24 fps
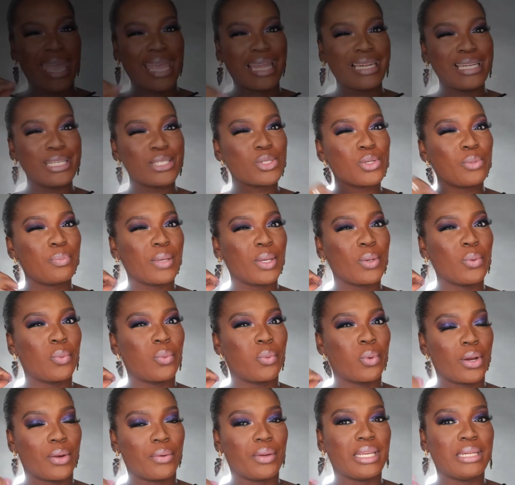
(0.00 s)
A little bit
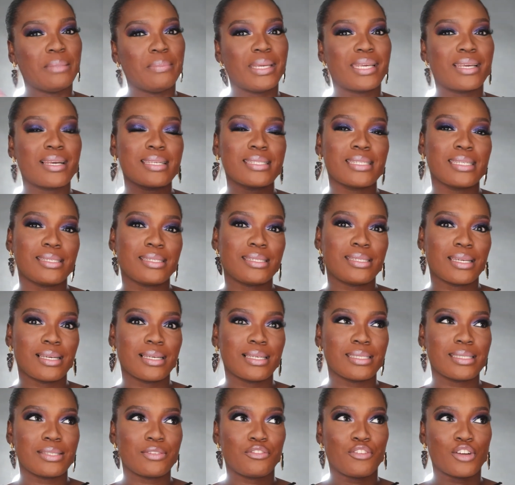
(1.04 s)
worried because it
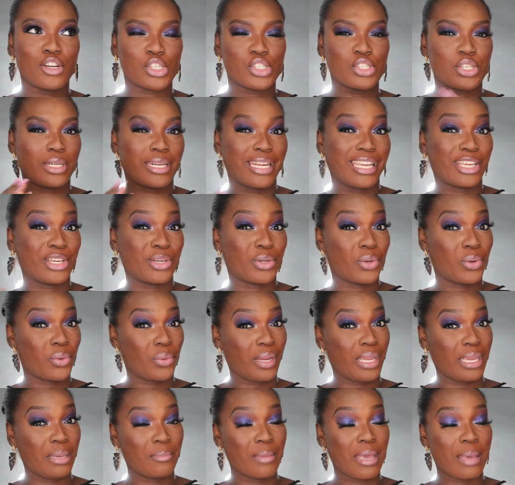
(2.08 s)
does function like a
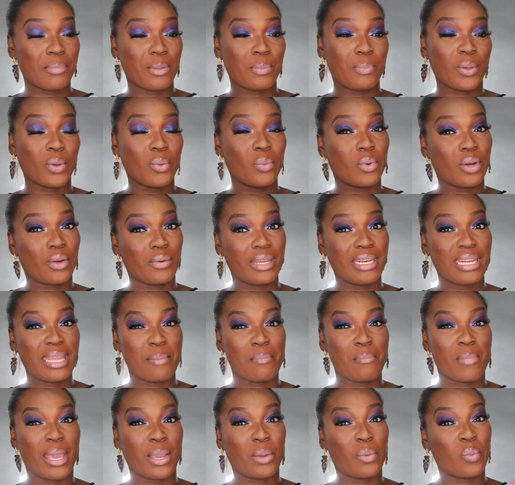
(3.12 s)
cream. I'm a bit worried
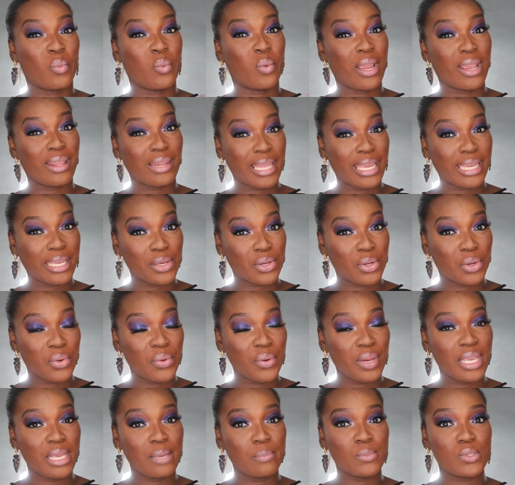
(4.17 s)
it might wear like a
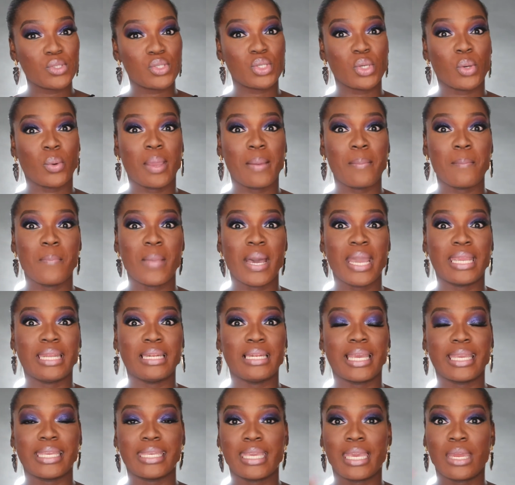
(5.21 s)
cream, so it
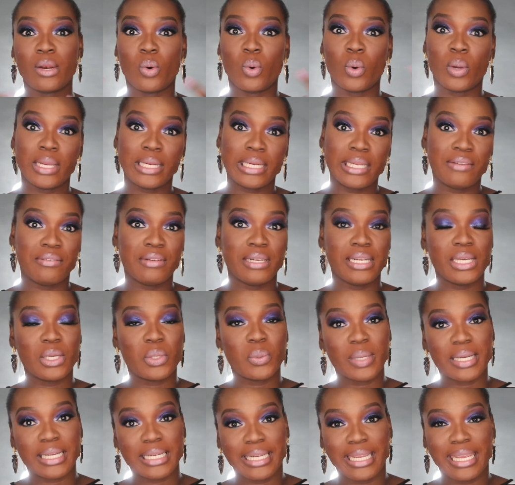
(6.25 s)
might like get oily really
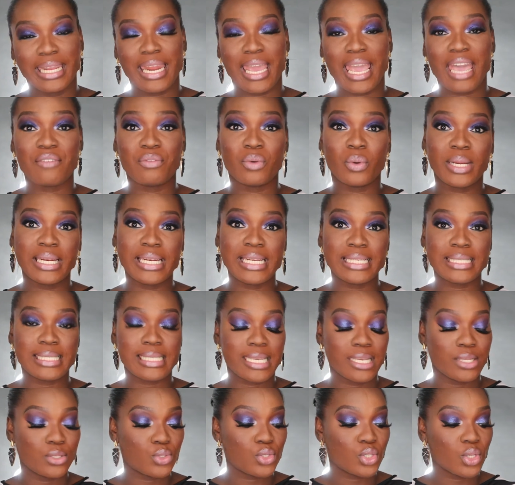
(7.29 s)
quickly, and I have oily
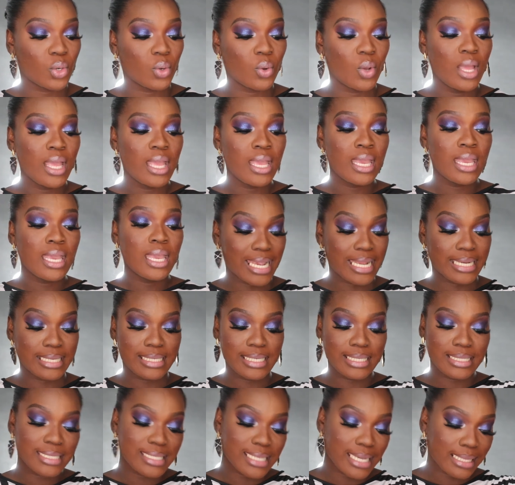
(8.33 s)
skin, so I
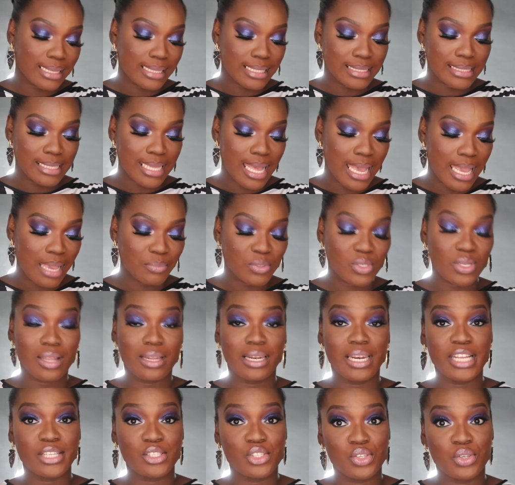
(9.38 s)
did check the time, so
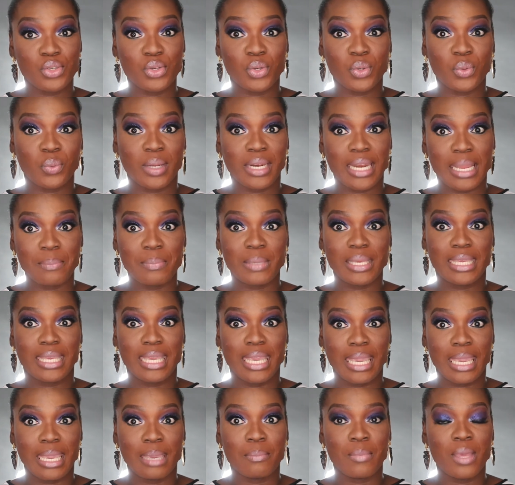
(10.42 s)
I'll let you know when I
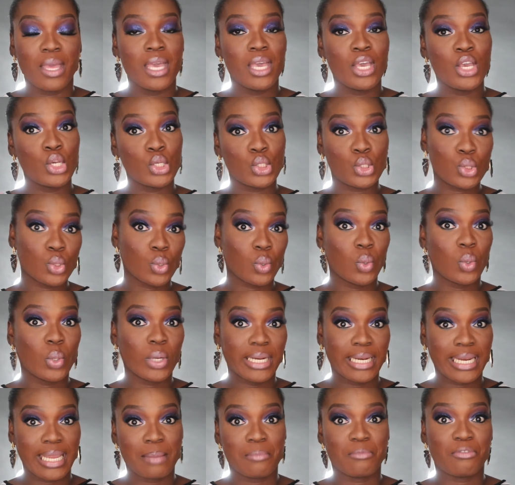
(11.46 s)
became so
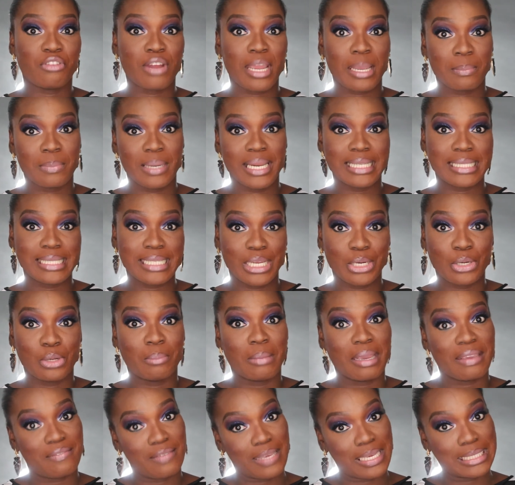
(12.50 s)
oily I'm frying plantain on
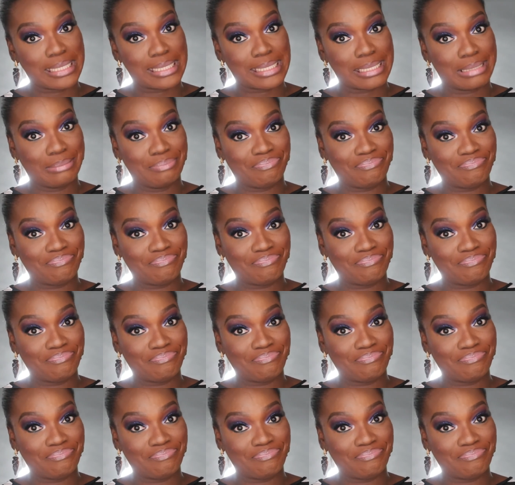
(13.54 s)
my face.